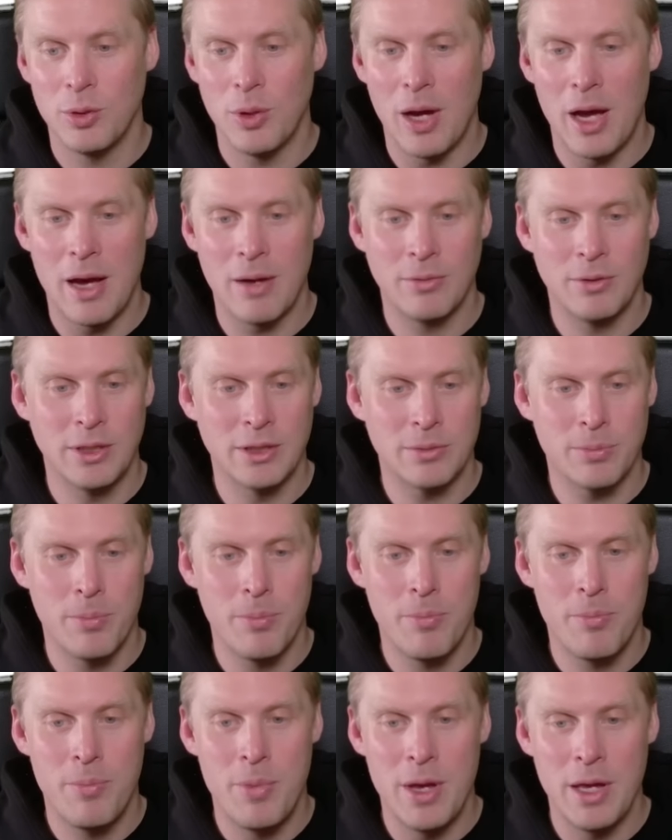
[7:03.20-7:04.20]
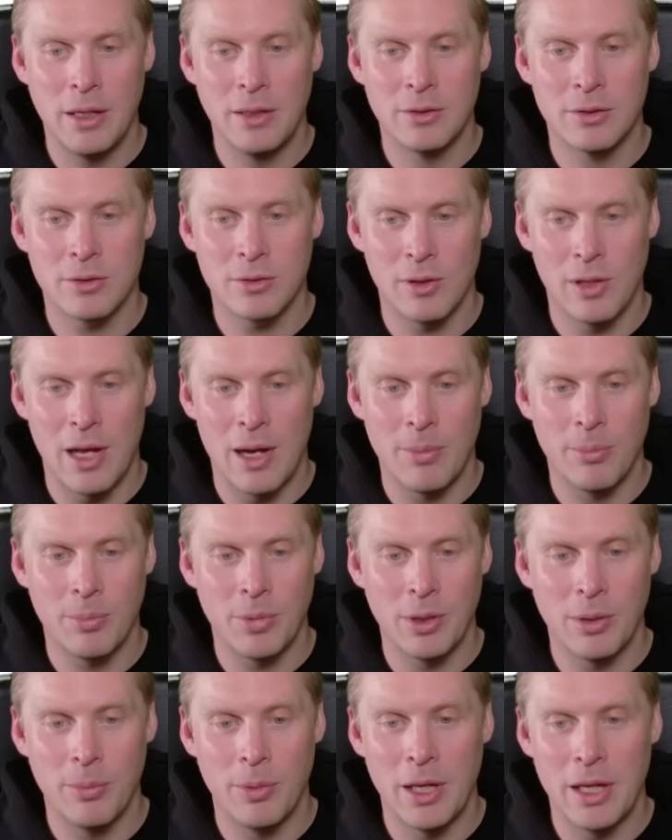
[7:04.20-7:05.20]
have this big slump
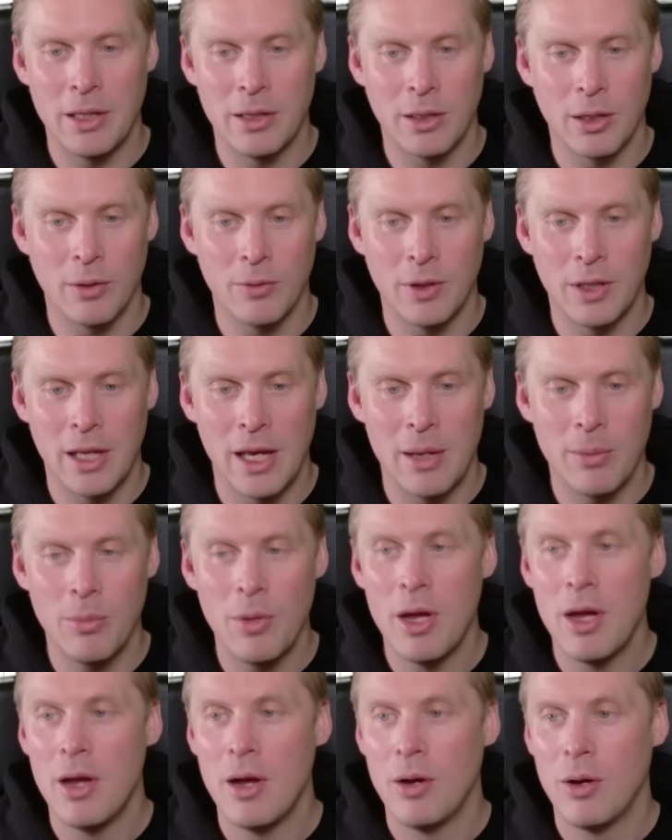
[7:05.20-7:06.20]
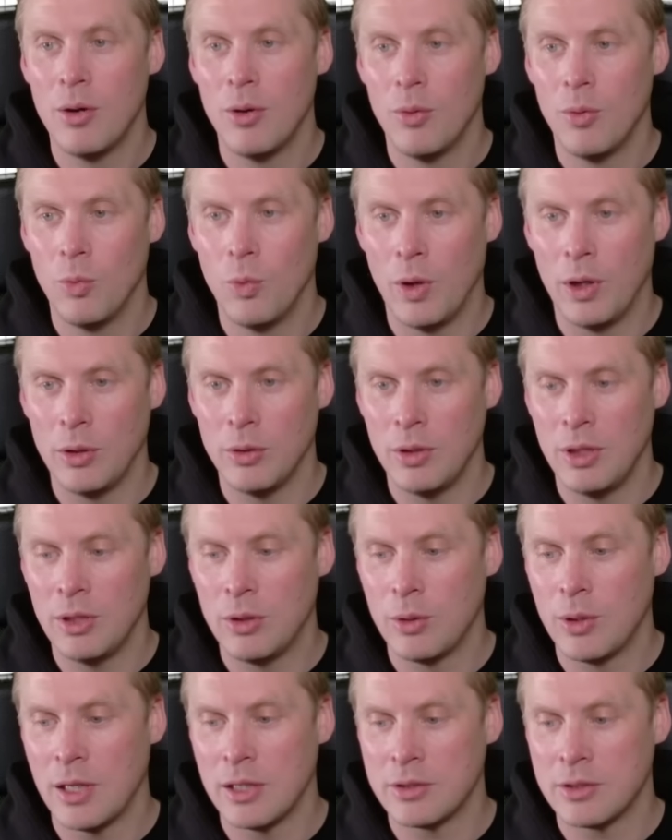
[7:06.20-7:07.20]
in the beginning of the game where you need
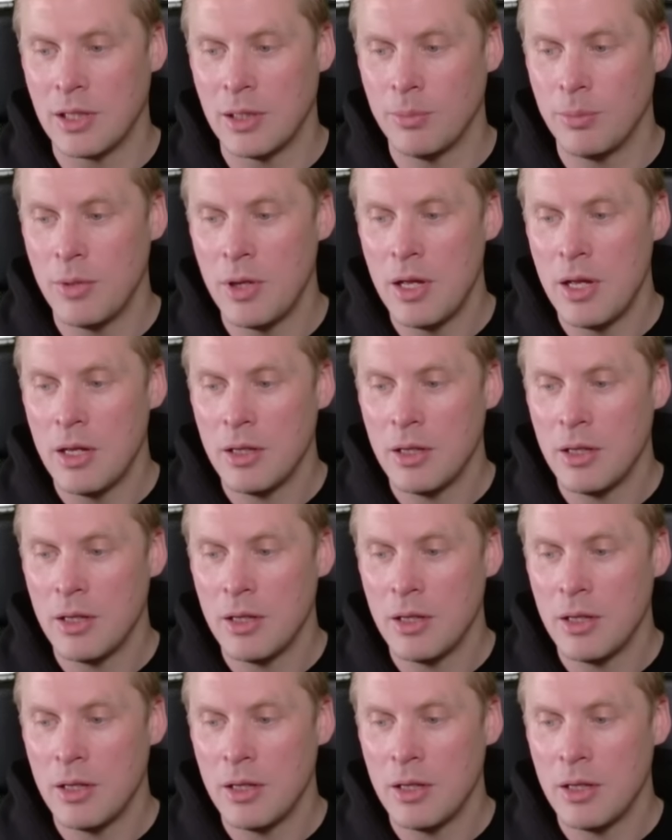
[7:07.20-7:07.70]
to catch up.